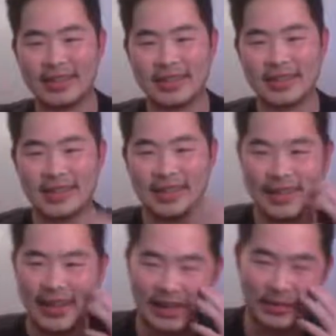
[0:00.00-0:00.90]
Dylan
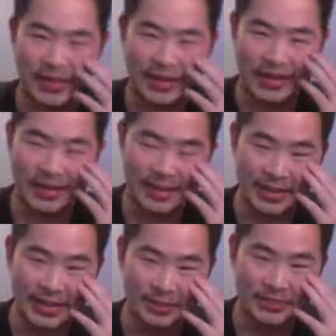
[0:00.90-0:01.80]
just activated his
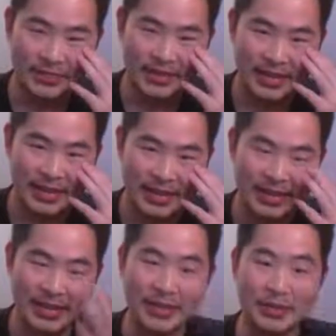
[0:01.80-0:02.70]

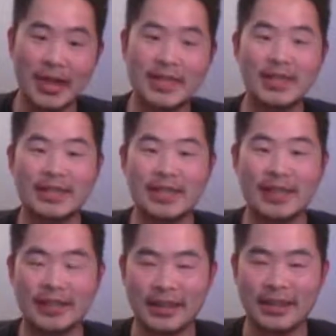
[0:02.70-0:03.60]
so that's his
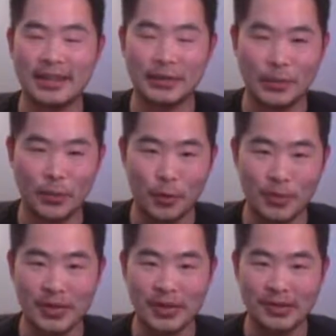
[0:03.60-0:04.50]
full
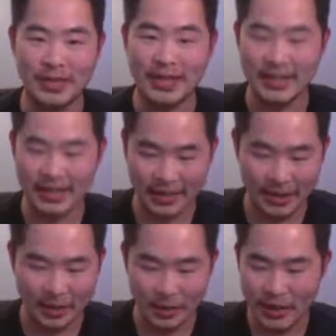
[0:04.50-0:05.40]
orb skill. It's an instant
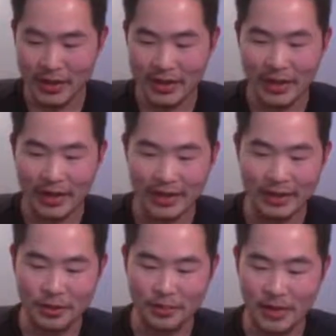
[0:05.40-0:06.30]
kill.
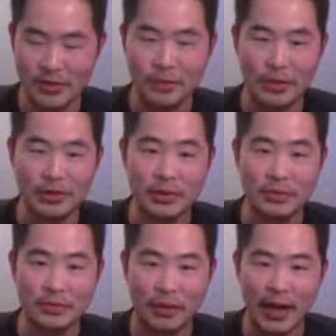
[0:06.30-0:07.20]
And you might be
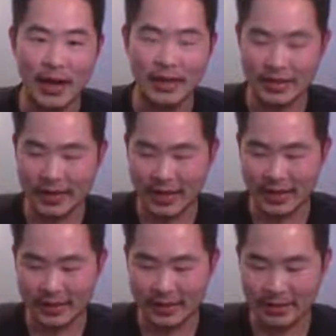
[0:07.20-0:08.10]
wondering why did that
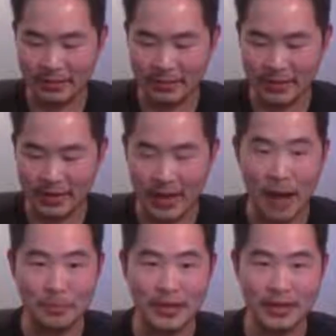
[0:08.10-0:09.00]
just
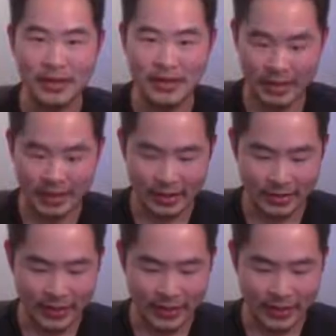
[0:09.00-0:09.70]
happen? It's